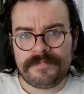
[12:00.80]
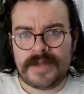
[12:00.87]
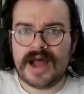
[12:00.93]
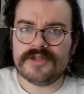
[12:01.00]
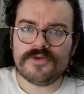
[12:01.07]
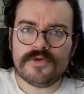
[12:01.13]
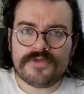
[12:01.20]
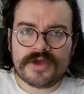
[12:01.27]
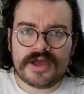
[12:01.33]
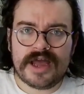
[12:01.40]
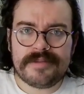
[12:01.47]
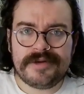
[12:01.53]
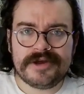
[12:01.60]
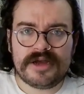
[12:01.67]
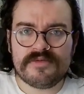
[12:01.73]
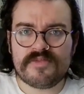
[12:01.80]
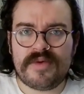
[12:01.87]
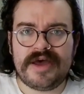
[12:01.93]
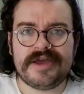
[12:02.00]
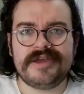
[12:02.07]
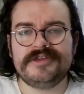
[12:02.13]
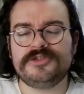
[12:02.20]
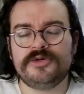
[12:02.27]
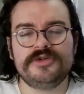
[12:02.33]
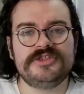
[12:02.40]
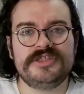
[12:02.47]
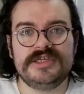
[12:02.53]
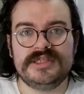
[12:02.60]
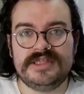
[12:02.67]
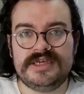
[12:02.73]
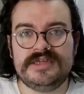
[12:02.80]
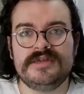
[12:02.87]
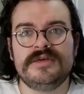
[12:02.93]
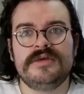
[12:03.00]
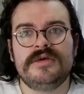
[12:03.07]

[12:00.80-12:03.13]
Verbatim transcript: I do think Hangman comes back and joins the Elite,